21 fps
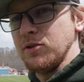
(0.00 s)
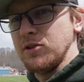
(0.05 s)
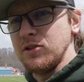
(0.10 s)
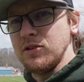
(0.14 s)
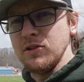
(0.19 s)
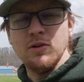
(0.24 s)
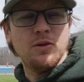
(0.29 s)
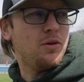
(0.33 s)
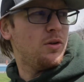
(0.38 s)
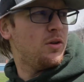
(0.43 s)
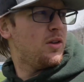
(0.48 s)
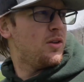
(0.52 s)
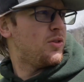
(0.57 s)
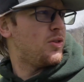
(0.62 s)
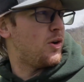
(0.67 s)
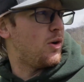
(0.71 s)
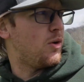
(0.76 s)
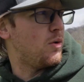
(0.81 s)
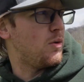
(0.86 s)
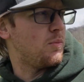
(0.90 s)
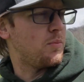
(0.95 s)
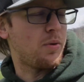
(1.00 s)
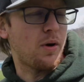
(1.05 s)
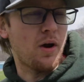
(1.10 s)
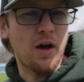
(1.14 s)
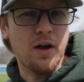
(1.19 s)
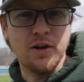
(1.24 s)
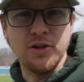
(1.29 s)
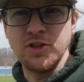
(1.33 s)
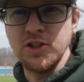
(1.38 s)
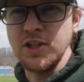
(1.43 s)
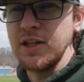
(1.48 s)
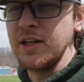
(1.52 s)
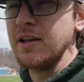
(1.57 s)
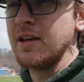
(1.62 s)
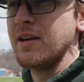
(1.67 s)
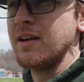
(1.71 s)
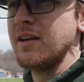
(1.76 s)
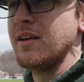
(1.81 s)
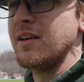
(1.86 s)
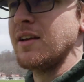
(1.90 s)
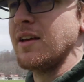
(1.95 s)
still throwing Prodigy
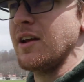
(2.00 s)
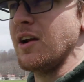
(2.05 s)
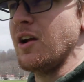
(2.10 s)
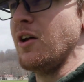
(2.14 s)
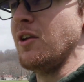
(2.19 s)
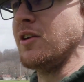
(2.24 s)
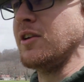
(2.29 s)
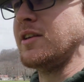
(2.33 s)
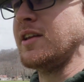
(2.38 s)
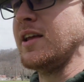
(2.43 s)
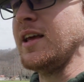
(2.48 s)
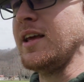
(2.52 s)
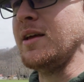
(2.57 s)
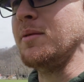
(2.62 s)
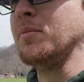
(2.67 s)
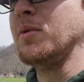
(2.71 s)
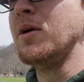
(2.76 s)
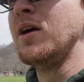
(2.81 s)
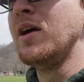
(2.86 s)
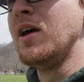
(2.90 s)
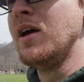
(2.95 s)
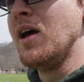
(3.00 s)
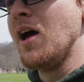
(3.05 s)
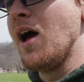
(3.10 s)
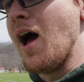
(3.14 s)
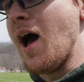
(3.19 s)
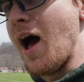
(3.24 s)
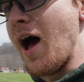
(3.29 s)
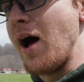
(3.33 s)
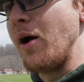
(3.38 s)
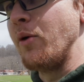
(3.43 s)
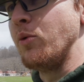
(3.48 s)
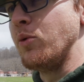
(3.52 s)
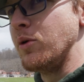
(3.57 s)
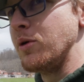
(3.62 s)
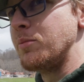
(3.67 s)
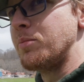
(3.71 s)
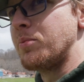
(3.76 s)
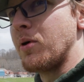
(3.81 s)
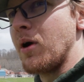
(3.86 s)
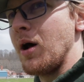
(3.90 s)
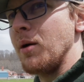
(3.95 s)
and on a team, I
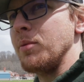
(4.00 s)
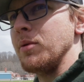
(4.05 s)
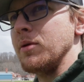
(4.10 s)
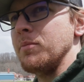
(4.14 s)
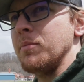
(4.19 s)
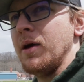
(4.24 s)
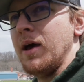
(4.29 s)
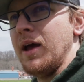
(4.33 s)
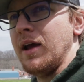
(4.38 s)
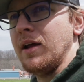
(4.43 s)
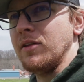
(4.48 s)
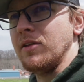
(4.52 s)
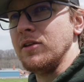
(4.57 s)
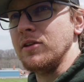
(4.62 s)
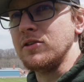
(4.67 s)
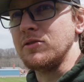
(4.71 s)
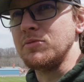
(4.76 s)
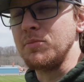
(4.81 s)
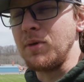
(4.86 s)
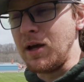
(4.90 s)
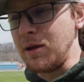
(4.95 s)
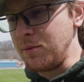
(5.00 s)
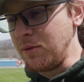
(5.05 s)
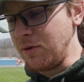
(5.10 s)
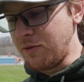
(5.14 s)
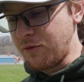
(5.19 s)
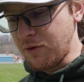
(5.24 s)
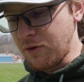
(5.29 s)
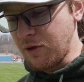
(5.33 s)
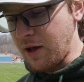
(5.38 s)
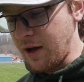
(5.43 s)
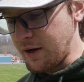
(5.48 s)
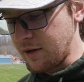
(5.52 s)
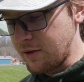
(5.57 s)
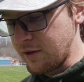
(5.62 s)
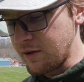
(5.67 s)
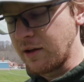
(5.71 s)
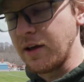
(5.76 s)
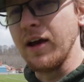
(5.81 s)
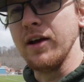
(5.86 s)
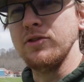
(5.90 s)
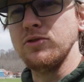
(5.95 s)
would probably bag this maybe for like the
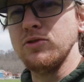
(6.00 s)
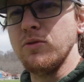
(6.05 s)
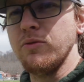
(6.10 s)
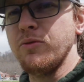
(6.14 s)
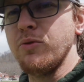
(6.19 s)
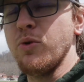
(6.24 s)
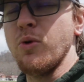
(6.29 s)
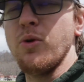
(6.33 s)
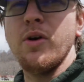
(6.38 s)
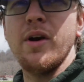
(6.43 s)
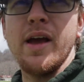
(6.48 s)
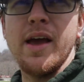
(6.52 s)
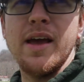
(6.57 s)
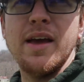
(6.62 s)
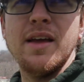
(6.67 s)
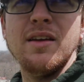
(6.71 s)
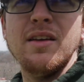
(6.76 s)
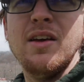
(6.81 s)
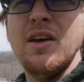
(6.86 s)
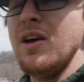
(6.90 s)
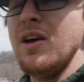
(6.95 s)
occasional forehand,